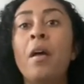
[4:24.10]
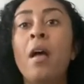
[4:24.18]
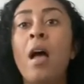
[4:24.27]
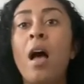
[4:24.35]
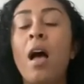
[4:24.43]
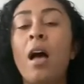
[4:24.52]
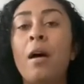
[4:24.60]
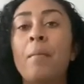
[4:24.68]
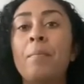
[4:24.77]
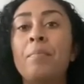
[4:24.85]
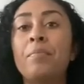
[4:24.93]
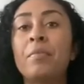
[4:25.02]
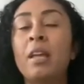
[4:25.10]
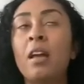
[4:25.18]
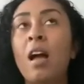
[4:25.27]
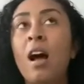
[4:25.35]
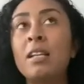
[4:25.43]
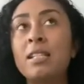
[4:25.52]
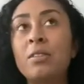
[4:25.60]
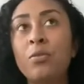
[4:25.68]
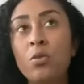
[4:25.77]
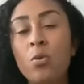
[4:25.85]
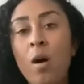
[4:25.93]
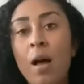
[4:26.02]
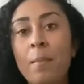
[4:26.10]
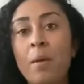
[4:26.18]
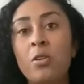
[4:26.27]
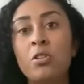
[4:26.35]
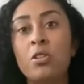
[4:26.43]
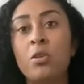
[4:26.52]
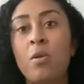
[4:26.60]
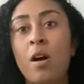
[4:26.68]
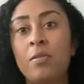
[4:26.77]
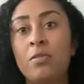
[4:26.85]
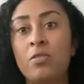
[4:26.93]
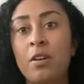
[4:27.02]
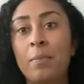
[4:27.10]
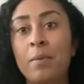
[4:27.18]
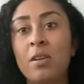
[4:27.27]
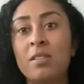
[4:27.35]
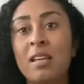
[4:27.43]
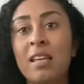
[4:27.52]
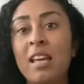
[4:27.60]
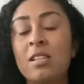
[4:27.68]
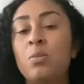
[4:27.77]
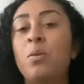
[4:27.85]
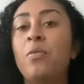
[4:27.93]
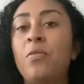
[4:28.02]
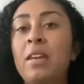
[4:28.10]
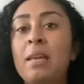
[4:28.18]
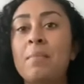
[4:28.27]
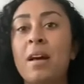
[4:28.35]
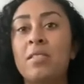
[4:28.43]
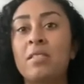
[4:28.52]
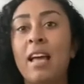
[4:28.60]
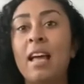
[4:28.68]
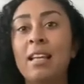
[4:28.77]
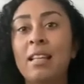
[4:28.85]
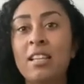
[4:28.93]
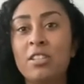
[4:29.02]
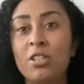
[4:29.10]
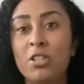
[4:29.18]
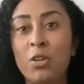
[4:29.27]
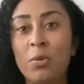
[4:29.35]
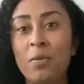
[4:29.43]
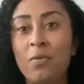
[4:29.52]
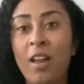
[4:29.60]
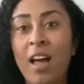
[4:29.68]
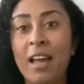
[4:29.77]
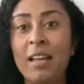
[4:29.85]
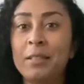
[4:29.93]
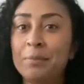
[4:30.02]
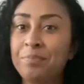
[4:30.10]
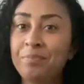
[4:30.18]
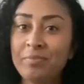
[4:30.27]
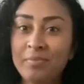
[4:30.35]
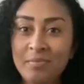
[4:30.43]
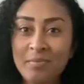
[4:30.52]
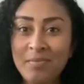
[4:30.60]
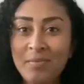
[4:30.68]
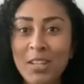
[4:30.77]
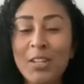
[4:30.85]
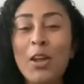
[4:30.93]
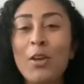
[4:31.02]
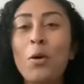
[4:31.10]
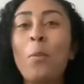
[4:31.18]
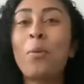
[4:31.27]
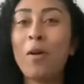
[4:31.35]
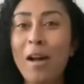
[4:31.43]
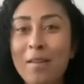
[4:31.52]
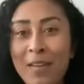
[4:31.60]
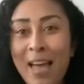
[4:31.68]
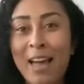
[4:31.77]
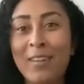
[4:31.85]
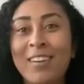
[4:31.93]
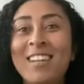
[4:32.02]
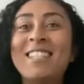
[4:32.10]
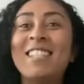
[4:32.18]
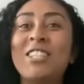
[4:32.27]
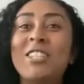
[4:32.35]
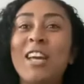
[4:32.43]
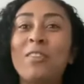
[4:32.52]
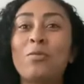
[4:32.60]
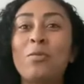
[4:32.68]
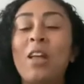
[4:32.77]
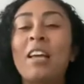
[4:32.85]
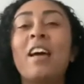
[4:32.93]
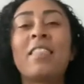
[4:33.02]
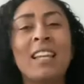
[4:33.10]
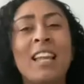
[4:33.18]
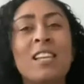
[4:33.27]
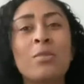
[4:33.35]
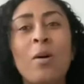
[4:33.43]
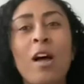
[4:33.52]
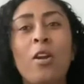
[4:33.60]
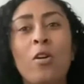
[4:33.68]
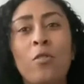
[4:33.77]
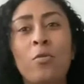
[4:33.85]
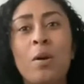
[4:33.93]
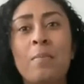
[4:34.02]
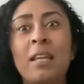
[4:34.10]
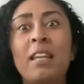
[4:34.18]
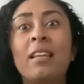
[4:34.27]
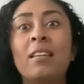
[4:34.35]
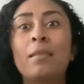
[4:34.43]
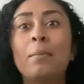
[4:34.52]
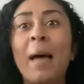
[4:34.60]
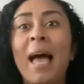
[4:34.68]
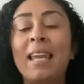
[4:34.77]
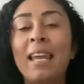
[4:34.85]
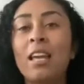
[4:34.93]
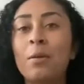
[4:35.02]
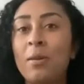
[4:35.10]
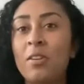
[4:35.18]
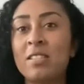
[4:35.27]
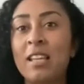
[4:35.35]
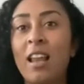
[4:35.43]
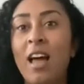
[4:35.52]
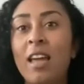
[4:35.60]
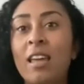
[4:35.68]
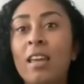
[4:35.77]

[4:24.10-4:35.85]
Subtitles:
I did feel quite emotional after it, because I guess with females, like anything to do with like, you know, your private areas in general, like I think that's why a lot of women panic, because they're like,